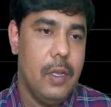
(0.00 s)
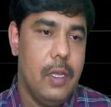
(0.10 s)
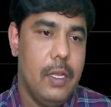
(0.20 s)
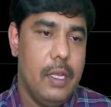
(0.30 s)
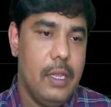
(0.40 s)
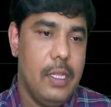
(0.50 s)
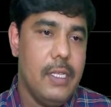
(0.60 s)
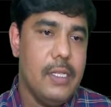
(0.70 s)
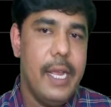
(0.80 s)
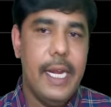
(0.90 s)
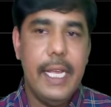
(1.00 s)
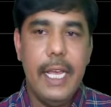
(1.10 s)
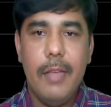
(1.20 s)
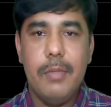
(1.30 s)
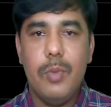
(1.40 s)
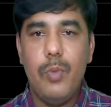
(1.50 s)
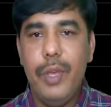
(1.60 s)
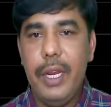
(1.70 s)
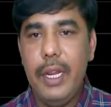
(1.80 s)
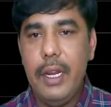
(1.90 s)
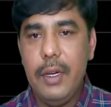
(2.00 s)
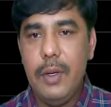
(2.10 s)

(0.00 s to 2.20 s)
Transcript: In these 8 gaps, we need